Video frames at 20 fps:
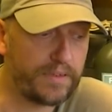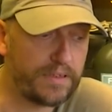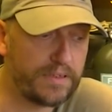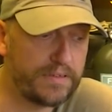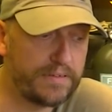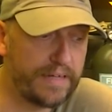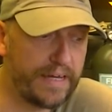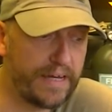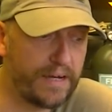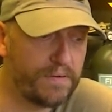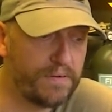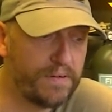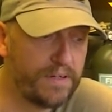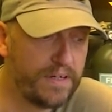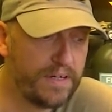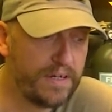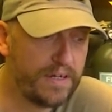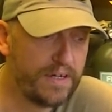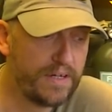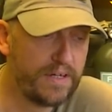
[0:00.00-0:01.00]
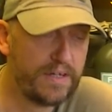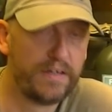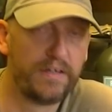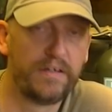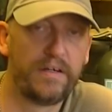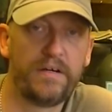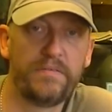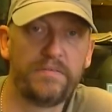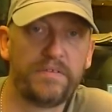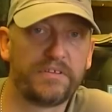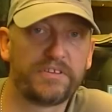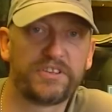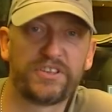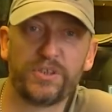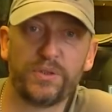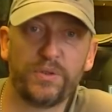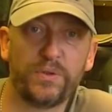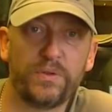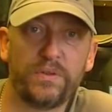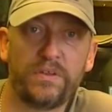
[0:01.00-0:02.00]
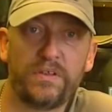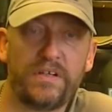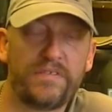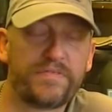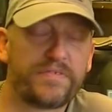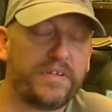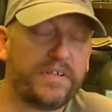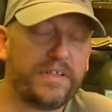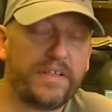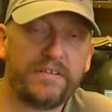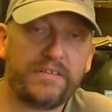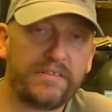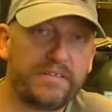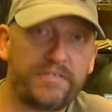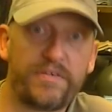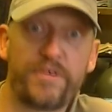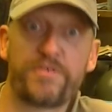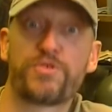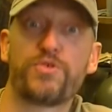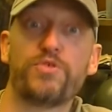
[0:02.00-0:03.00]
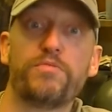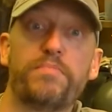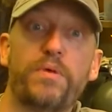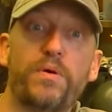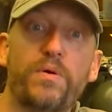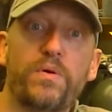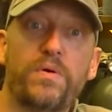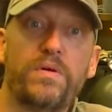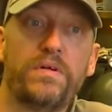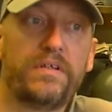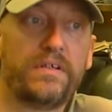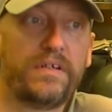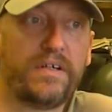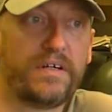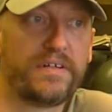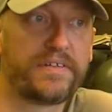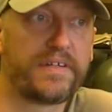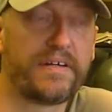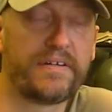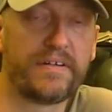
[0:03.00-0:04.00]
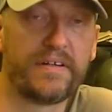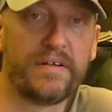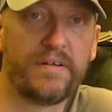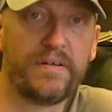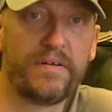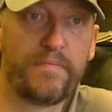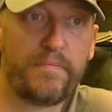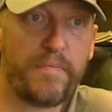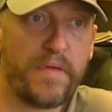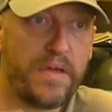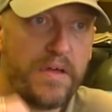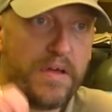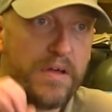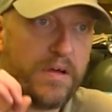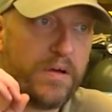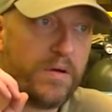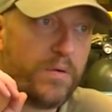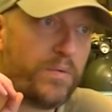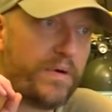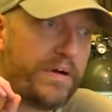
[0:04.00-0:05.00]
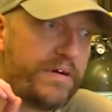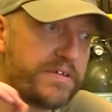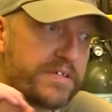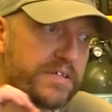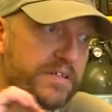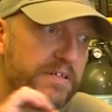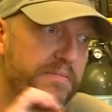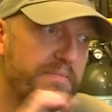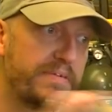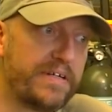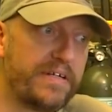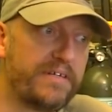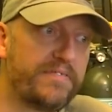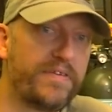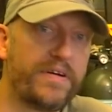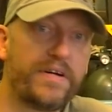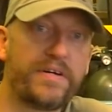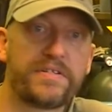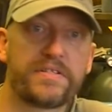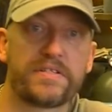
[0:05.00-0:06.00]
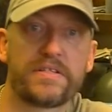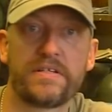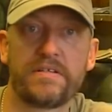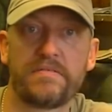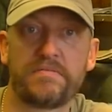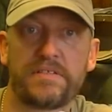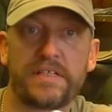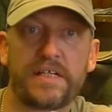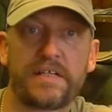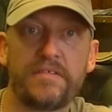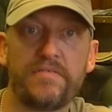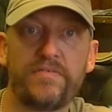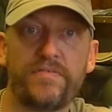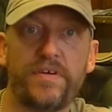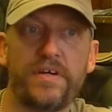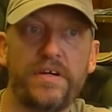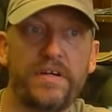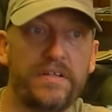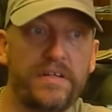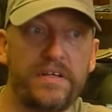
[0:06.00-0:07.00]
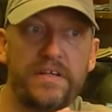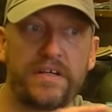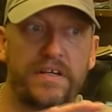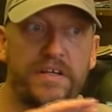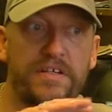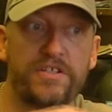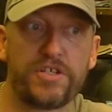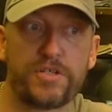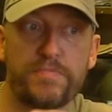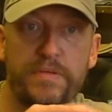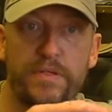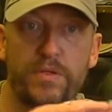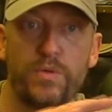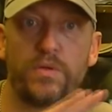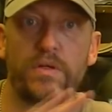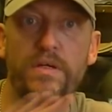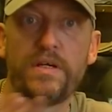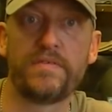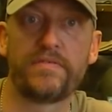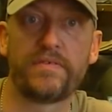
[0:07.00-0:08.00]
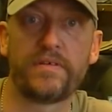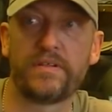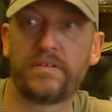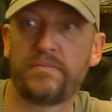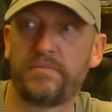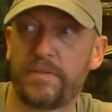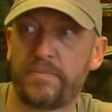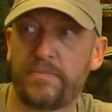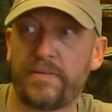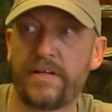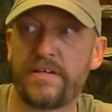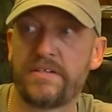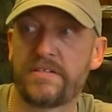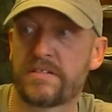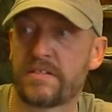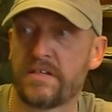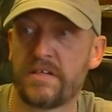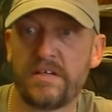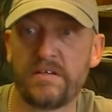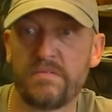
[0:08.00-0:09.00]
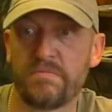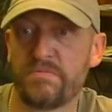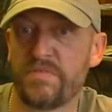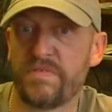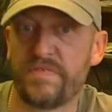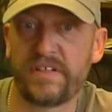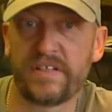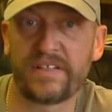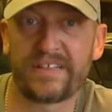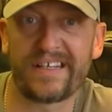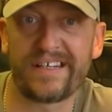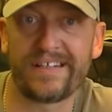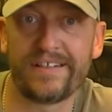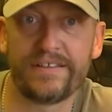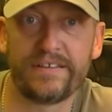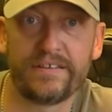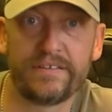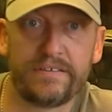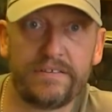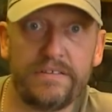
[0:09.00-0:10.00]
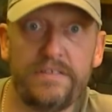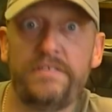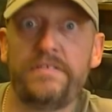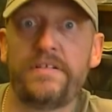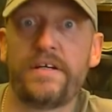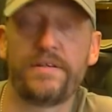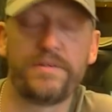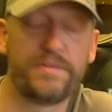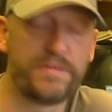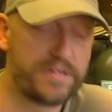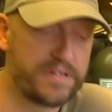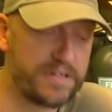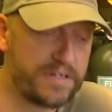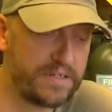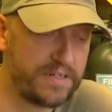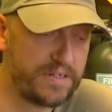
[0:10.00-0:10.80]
Now, I'm not sure, I've got no crystal ball, I don't know where it's going to be first, second, third. It could just be all over the place within a day. Who knows?